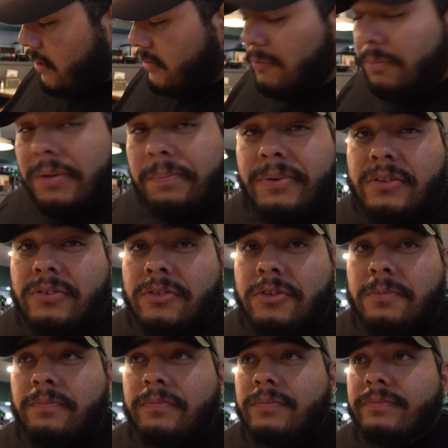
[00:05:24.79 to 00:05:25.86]
yeah, split pea
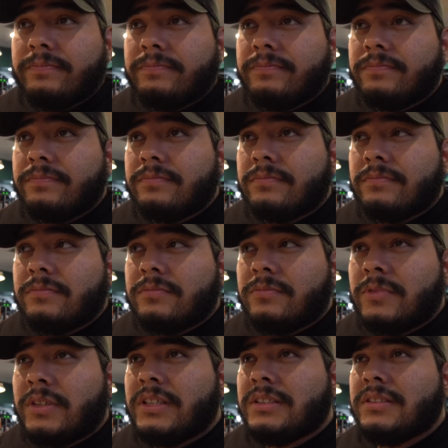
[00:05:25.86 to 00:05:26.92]
soup.
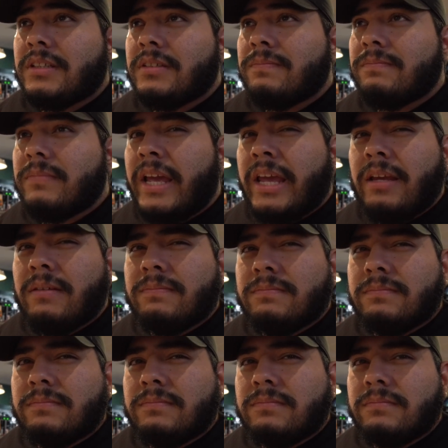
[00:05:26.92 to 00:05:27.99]
What did I say? Eight.
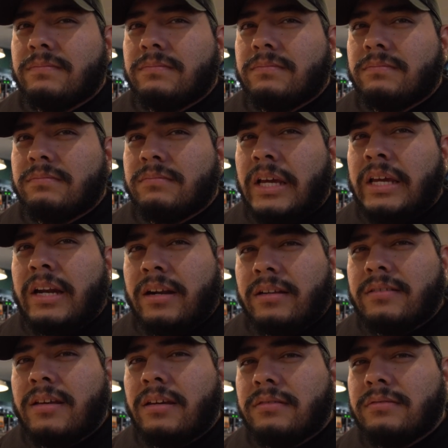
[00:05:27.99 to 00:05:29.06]
Eight out
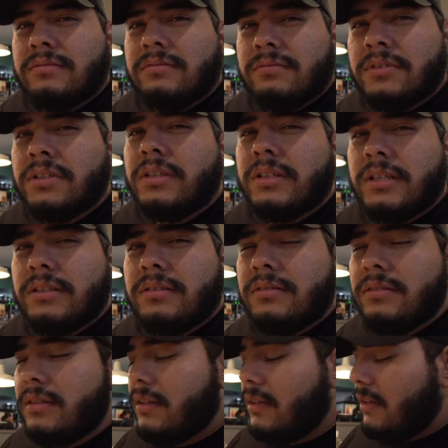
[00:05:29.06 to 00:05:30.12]
of ten. Really good.
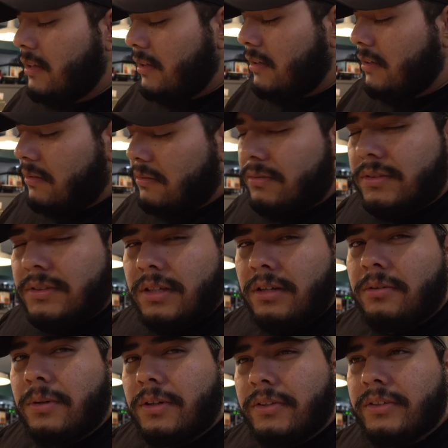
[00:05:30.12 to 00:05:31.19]
See
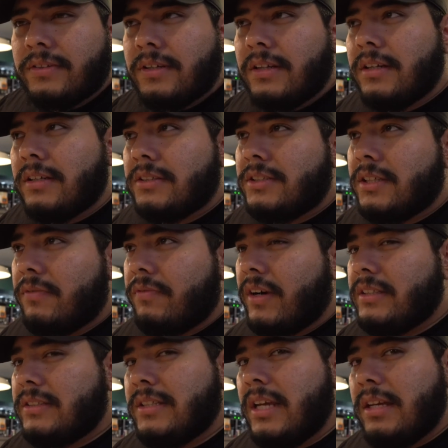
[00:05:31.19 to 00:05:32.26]
how well this uh, chicken
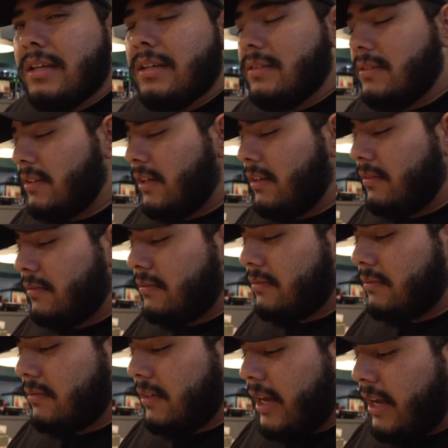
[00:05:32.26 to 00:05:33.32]
fried steak is and
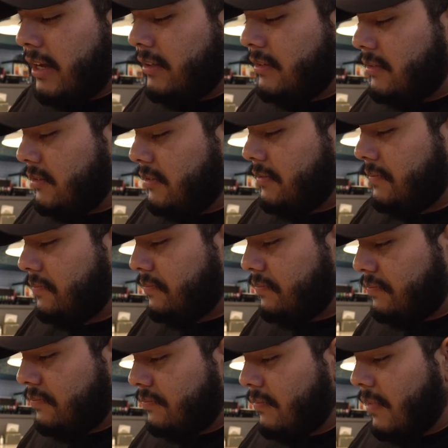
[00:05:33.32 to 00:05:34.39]
eggs
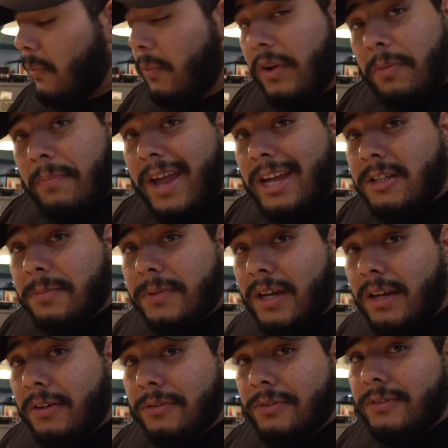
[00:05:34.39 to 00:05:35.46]
with mashed
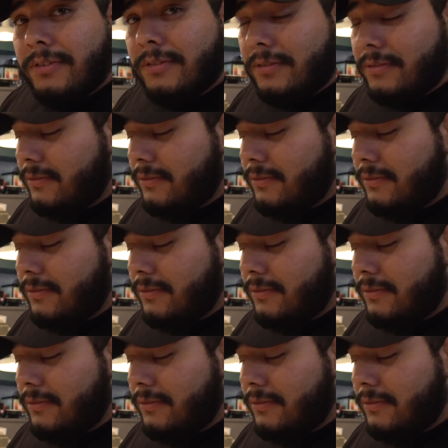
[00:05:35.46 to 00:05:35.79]
potatoes.